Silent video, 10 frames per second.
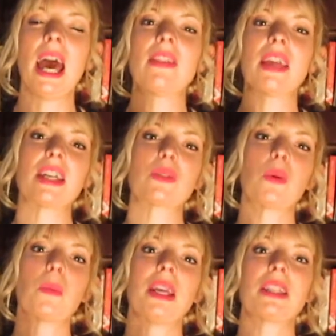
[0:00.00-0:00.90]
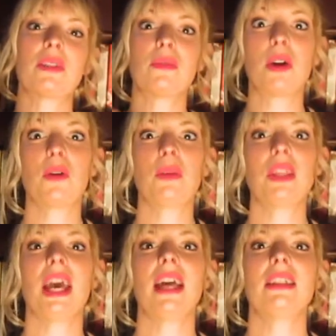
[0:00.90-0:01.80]
and that's what makes the film at
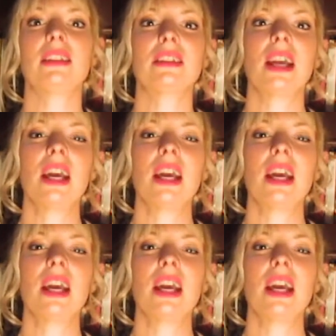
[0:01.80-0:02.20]
the end.